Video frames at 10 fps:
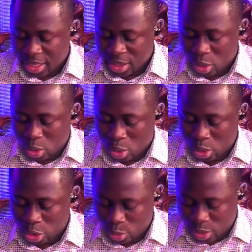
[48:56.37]
or
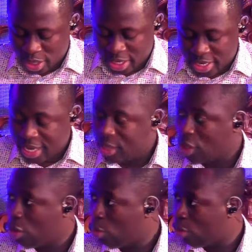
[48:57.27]
you will engage
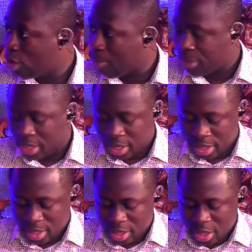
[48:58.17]
into something,
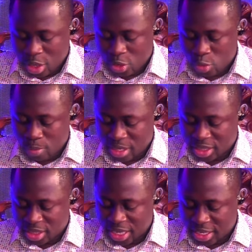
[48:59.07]
you
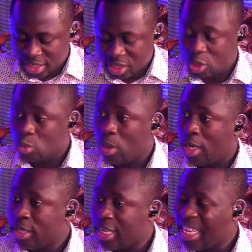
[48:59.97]
must check this one.
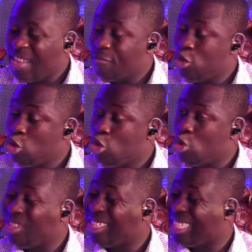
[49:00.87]
If you
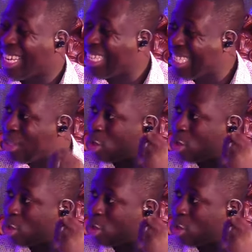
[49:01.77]
don't check this